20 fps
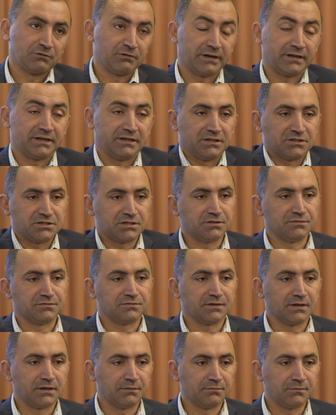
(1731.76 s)
great
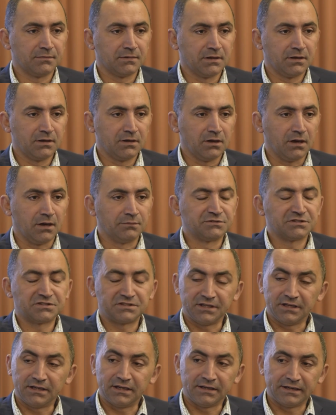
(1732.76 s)
initiative. I'm
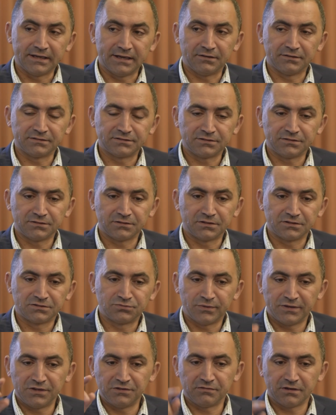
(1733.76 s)
just thinking now,
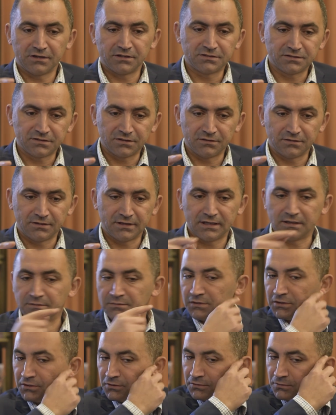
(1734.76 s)
because when you register your
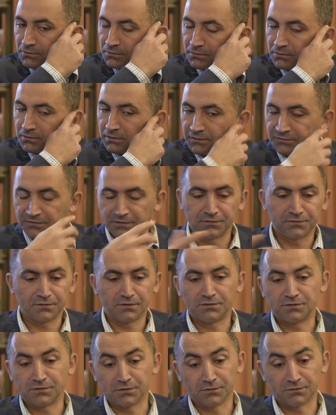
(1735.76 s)
name, if
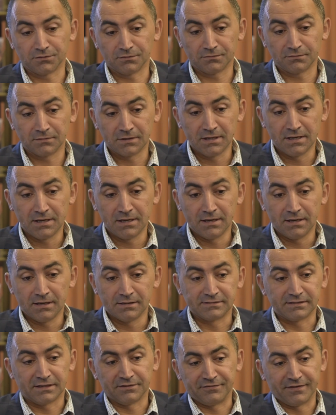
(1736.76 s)
you're
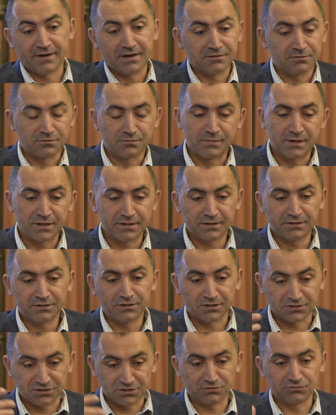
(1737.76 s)
father or mother and
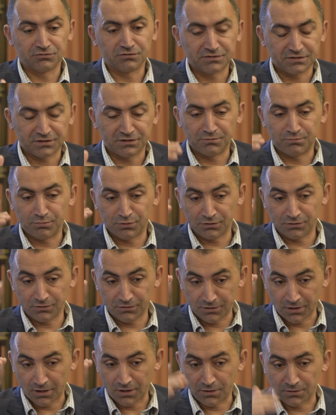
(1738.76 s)
you've got children, so you put
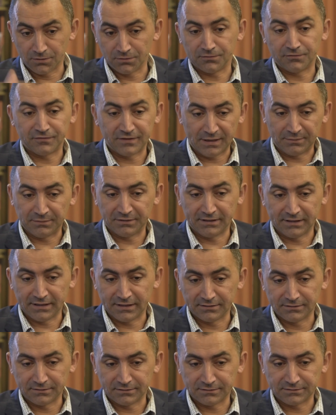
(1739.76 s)
the whole family
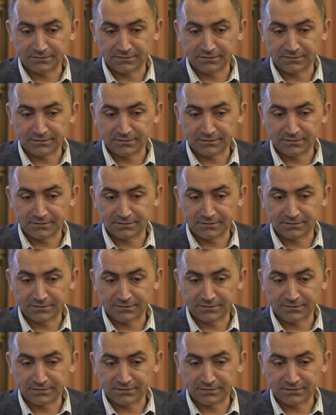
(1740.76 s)
down.